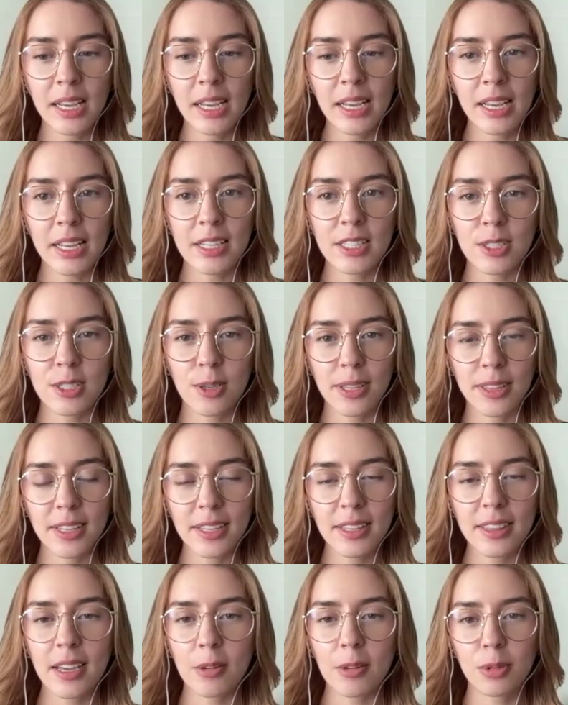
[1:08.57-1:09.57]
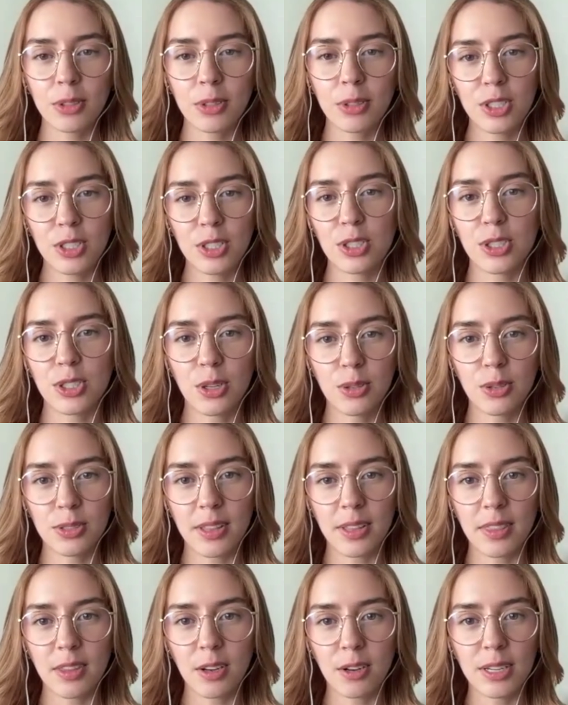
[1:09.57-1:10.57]
And so I think that really just shows
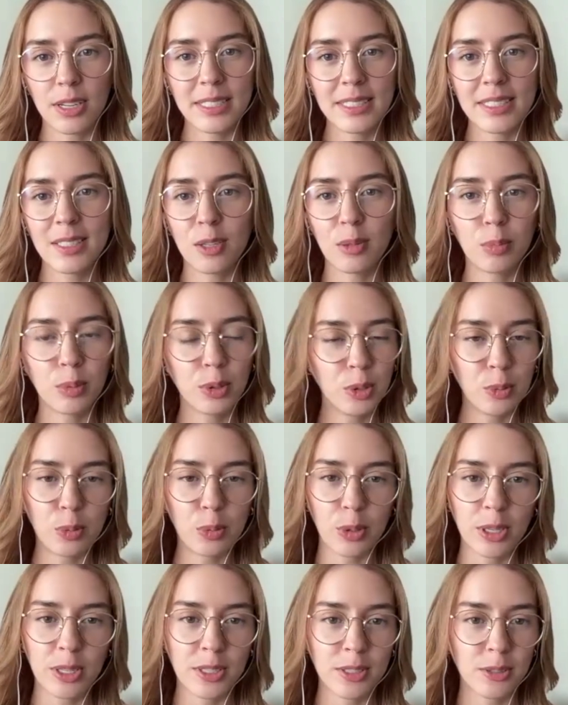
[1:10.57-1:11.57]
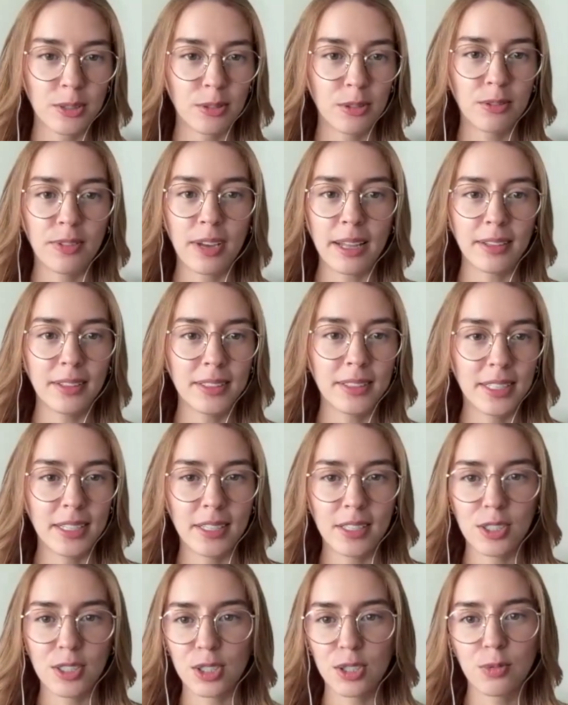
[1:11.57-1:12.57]
that there isn't a blueprint or a
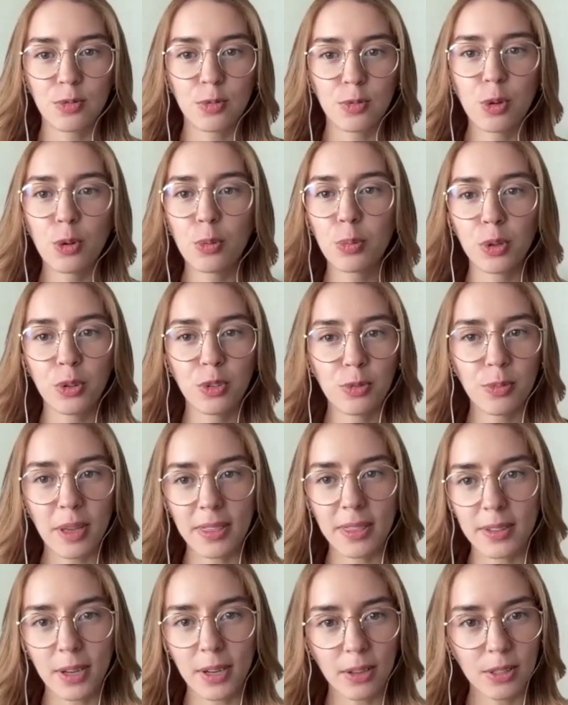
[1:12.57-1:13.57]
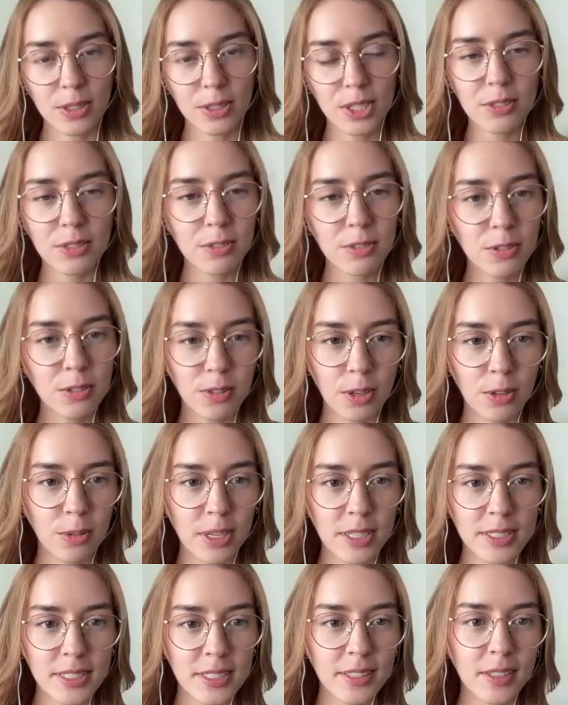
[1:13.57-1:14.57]
validated, just foolproof methodology for
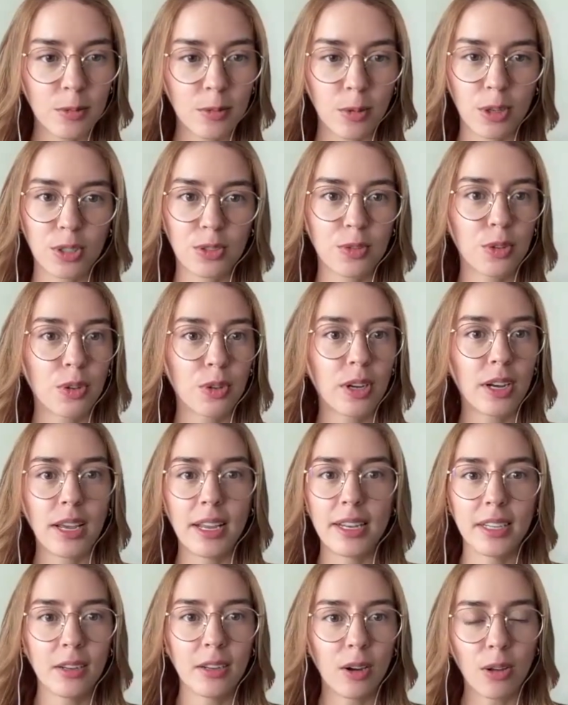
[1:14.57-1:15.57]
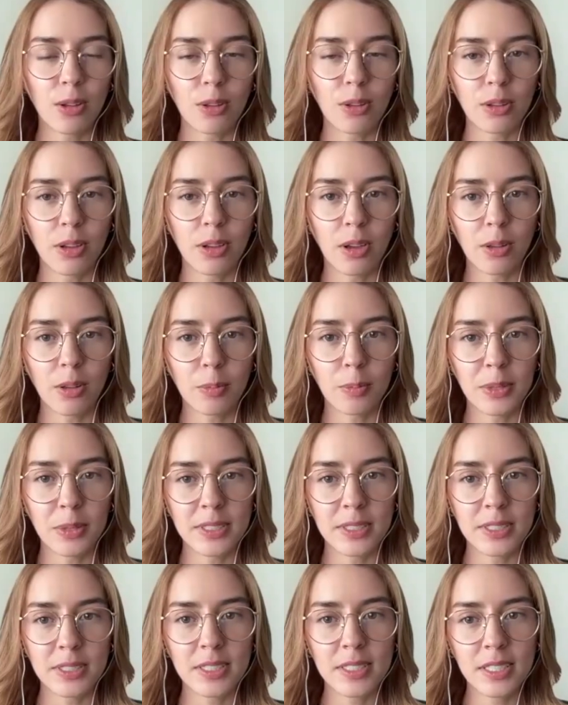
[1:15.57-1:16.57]
fundraising that works for any and all
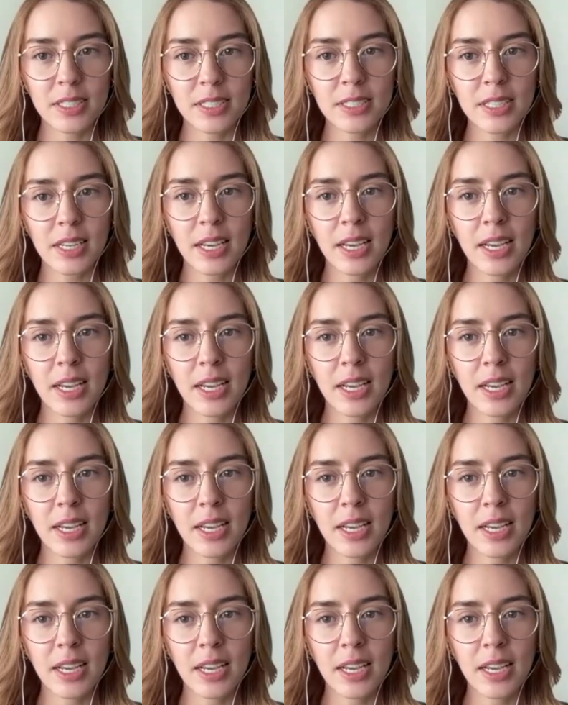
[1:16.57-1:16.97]
businesses.